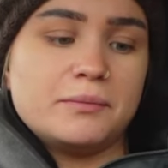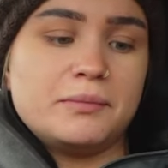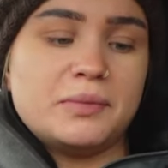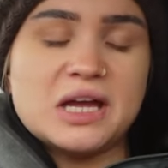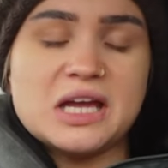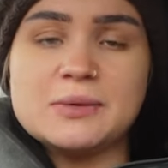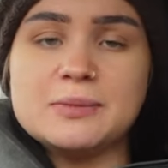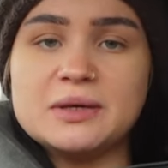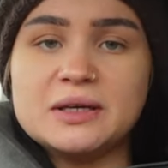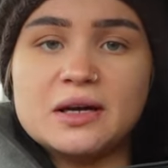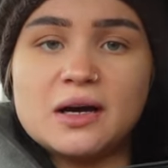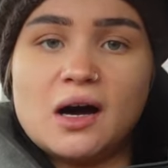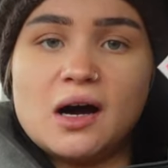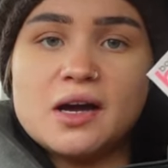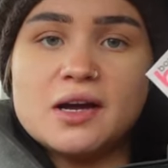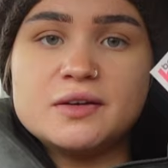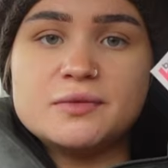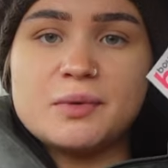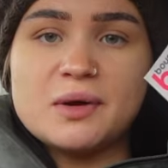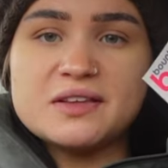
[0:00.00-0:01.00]
baby
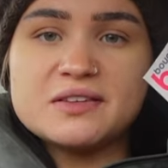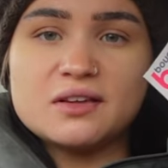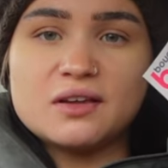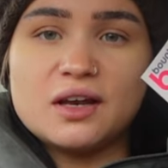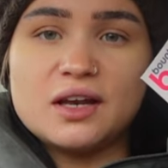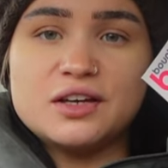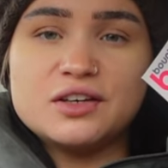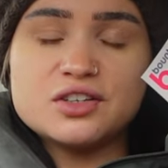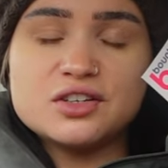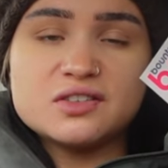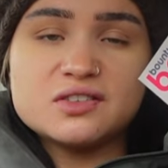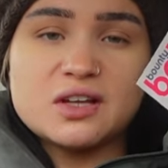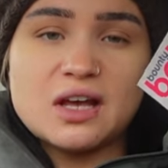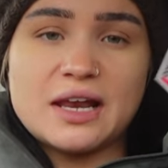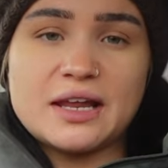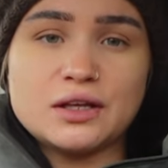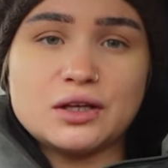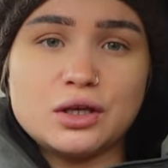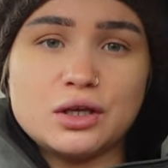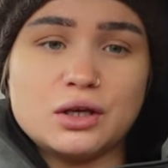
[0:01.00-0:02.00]
guide, basically just
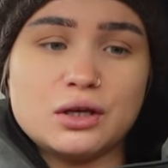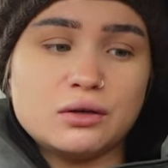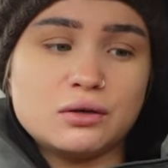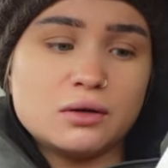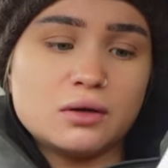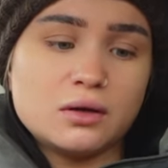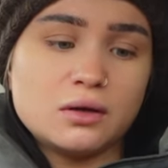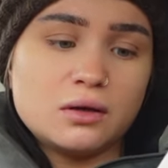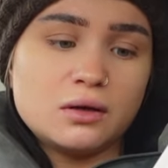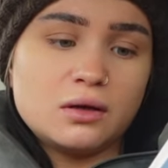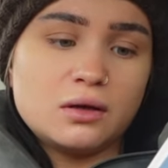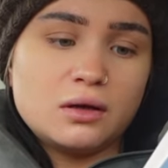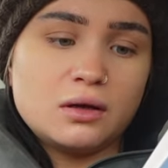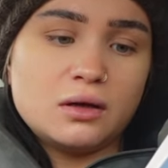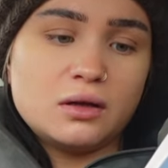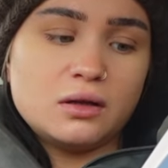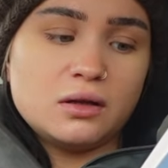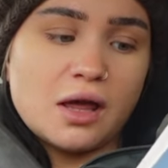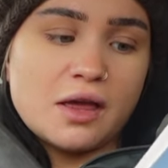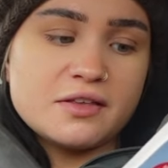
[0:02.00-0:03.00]
selling
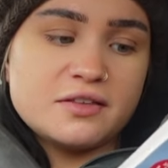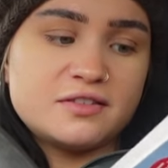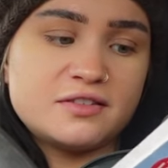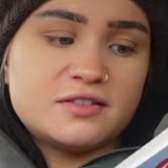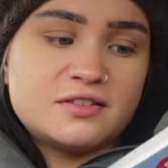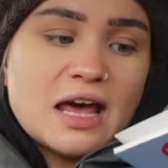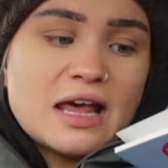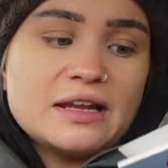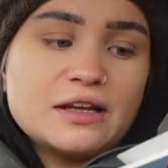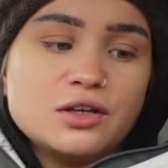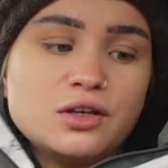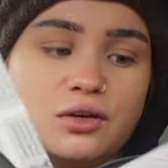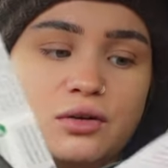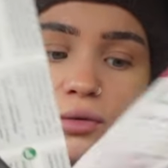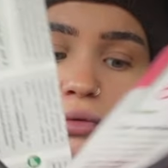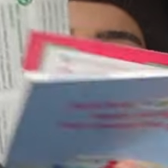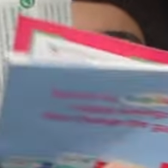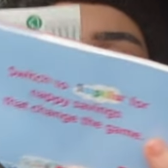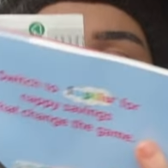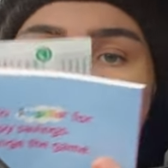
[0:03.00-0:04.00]

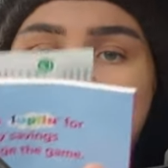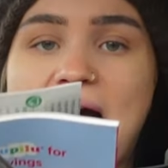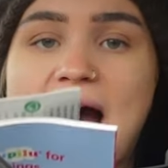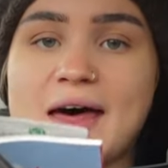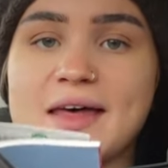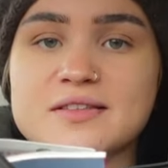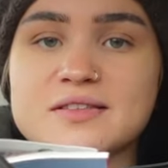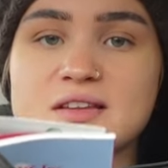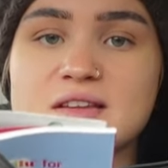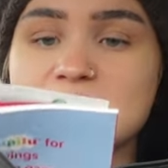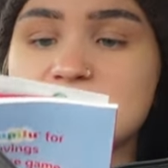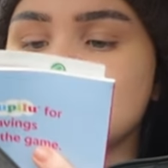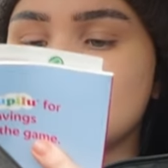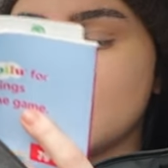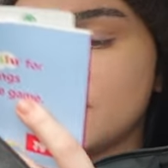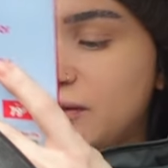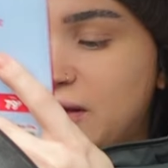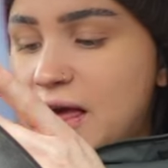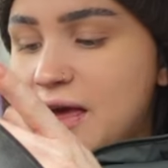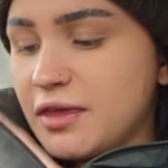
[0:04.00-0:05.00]
you scans and
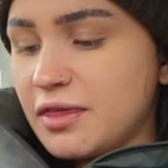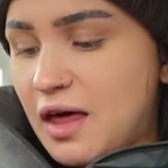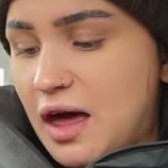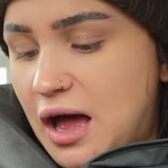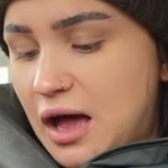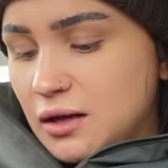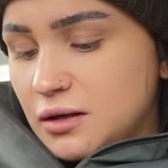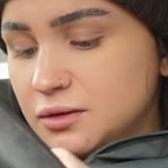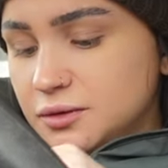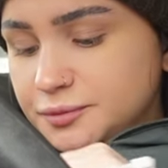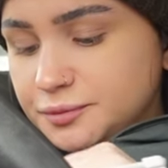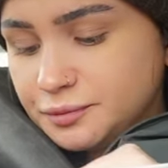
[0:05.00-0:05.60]
stuff like that.